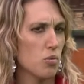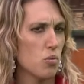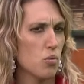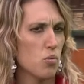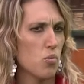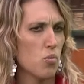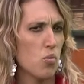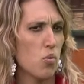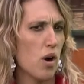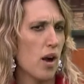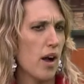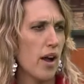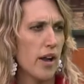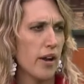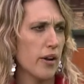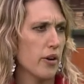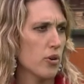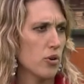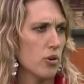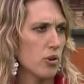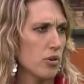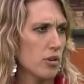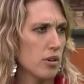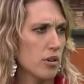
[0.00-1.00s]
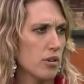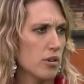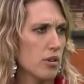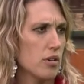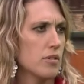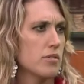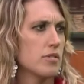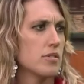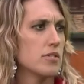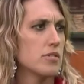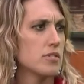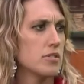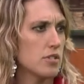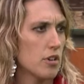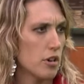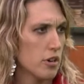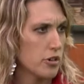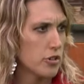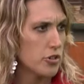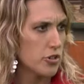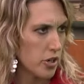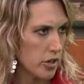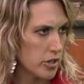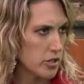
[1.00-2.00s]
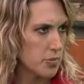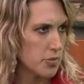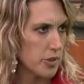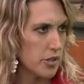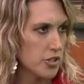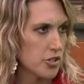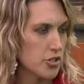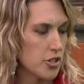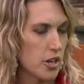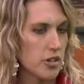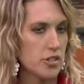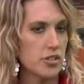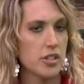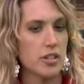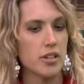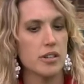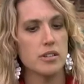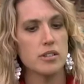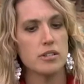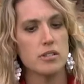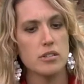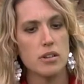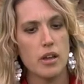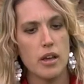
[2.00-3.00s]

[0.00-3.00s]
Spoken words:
why, or they start judging.